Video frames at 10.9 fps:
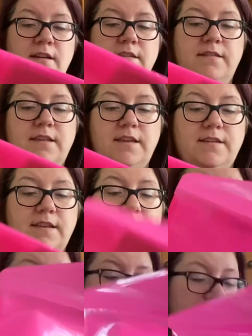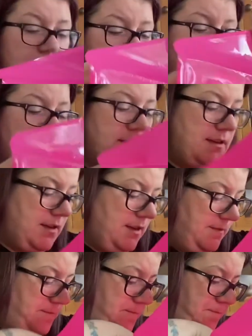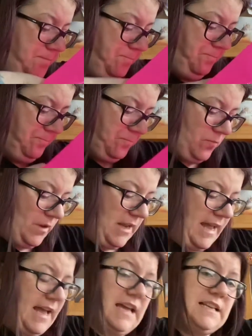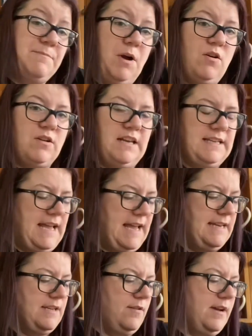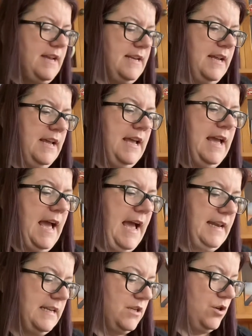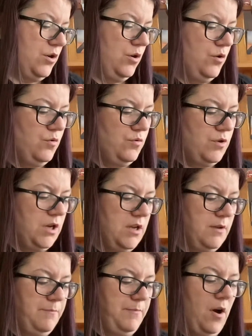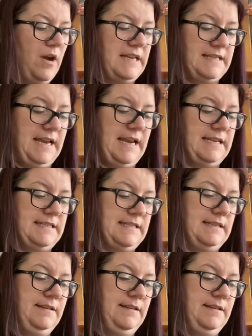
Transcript: This is a Sparkleys hand dyed, and it's called Pisces,